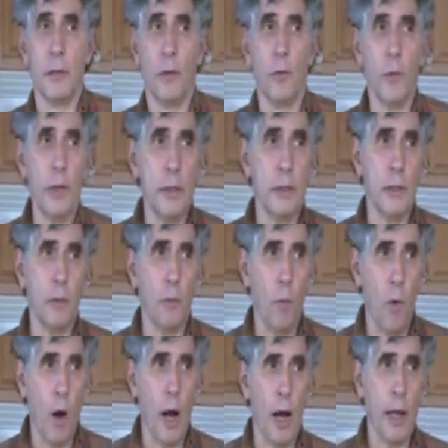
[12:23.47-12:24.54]
The reason
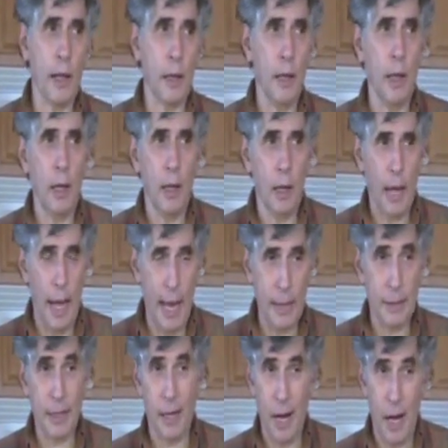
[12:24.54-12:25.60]
why
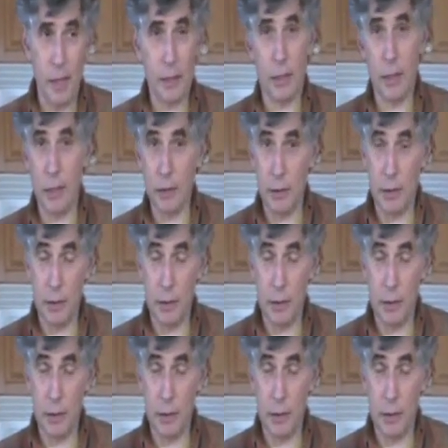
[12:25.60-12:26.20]
antioxidants